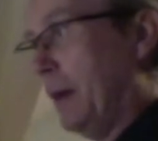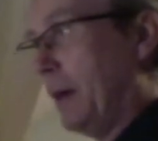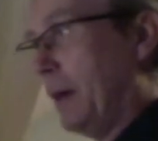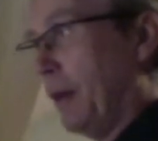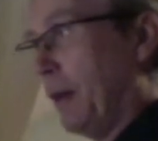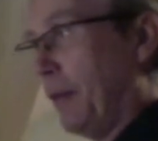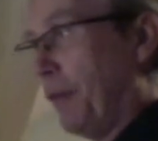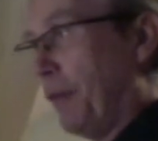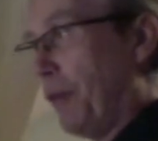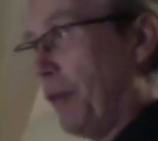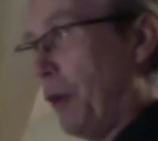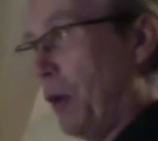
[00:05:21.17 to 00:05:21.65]

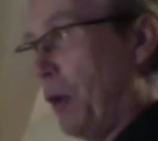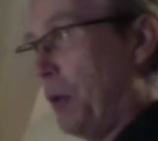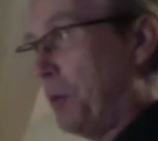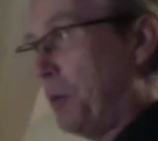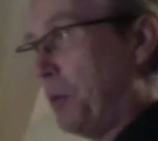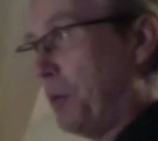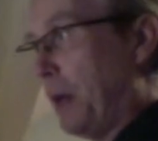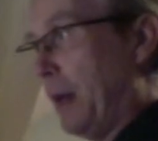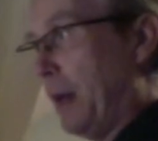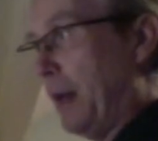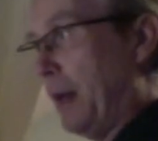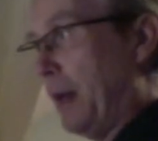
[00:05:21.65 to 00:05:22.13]
The
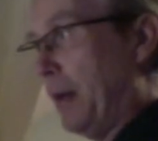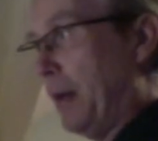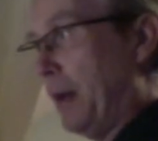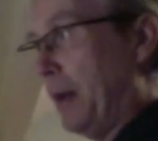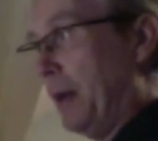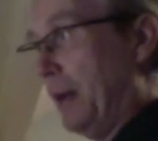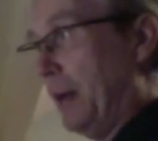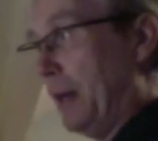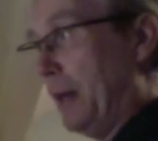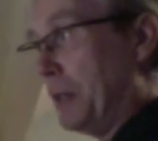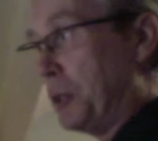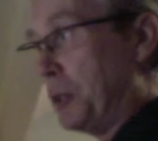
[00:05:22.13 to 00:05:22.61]
third bit
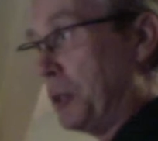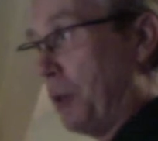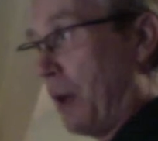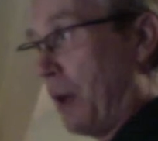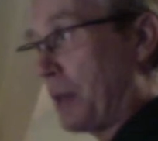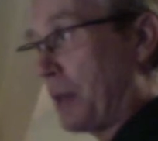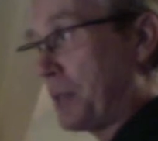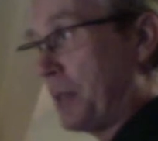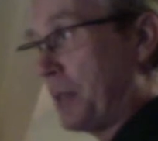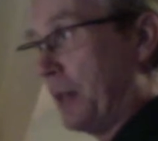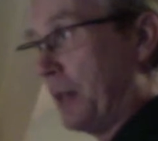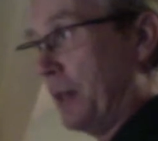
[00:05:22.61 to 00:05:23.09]
is you
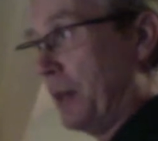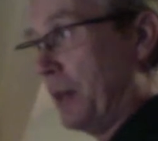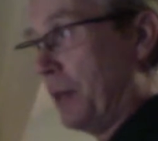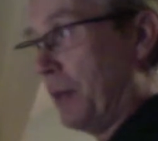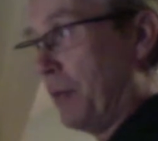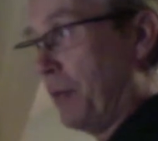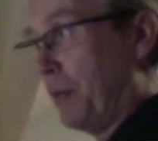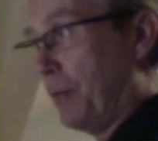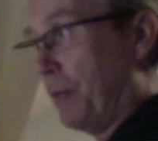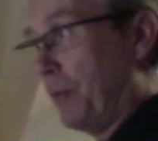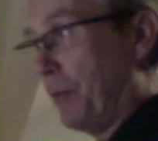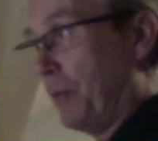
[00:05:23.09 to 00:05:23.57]
accent
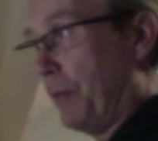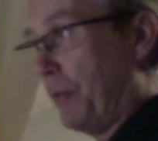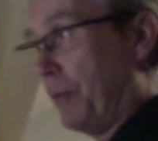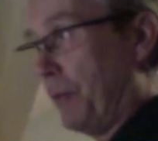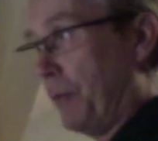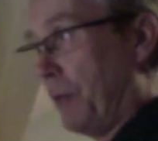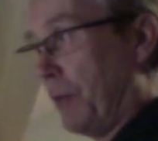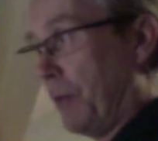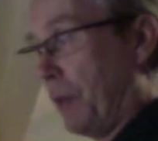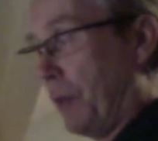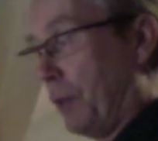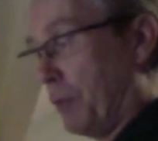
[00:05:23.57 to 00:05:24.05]

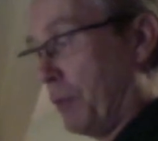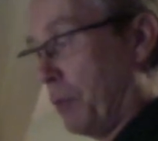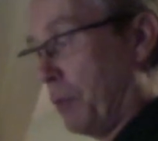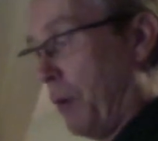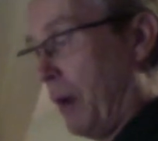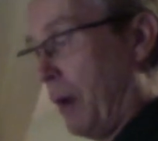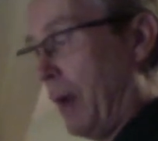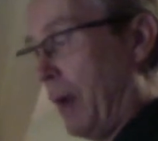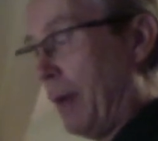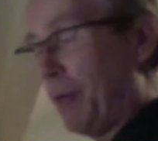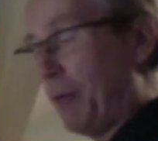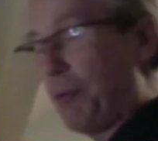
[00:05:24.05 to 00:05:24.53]
the
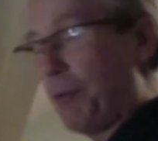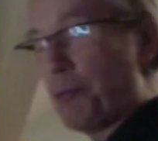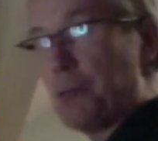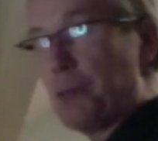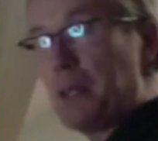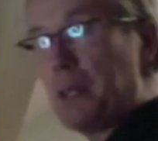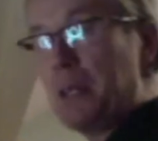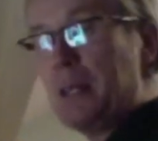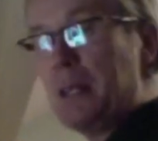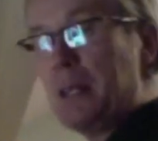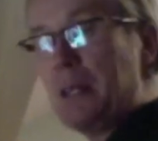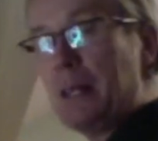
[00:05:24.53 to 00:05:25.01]
right,
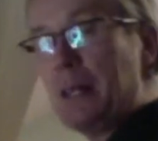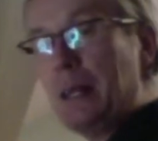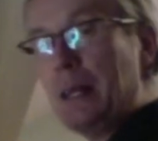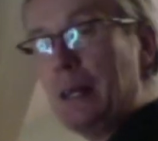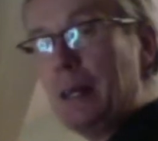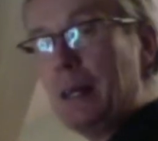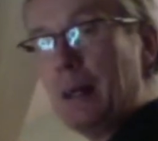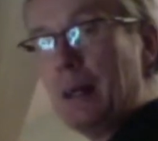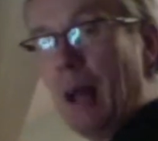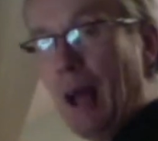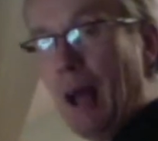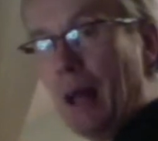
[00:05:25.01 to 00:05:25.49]
three
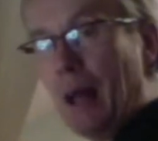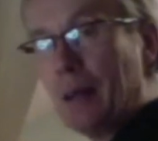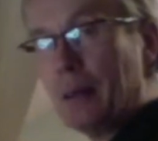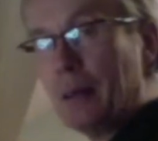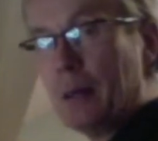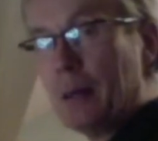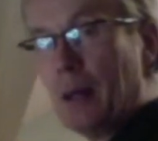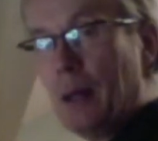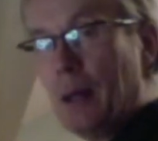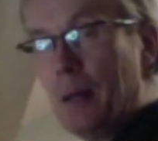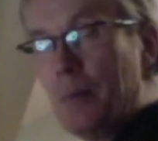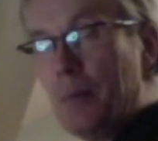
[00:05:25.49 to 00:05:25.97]
E
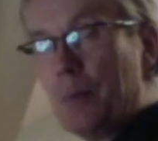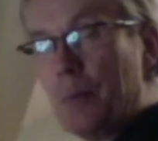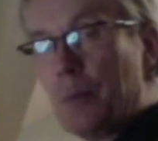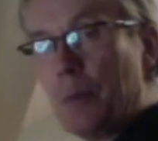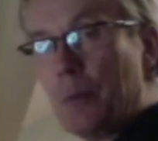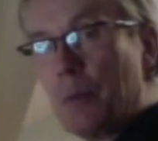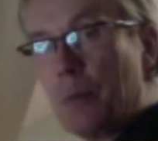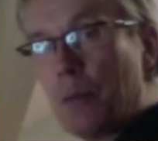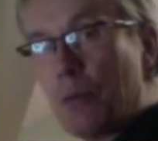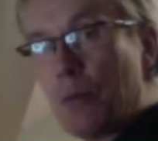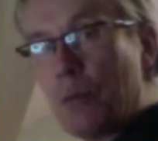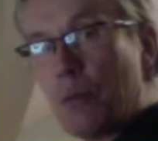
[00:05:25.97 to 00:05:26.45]
under,
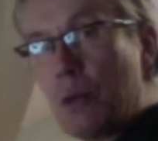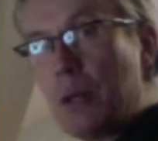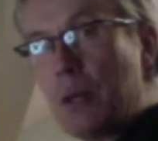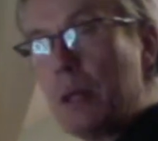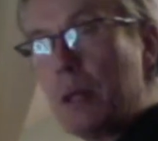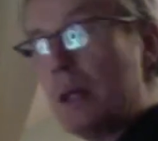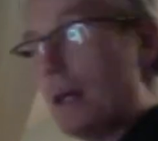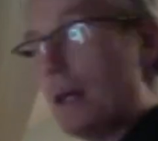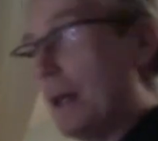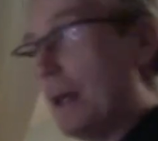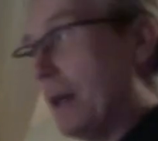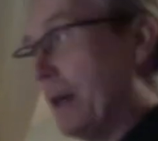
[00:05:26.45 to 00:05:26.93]
three E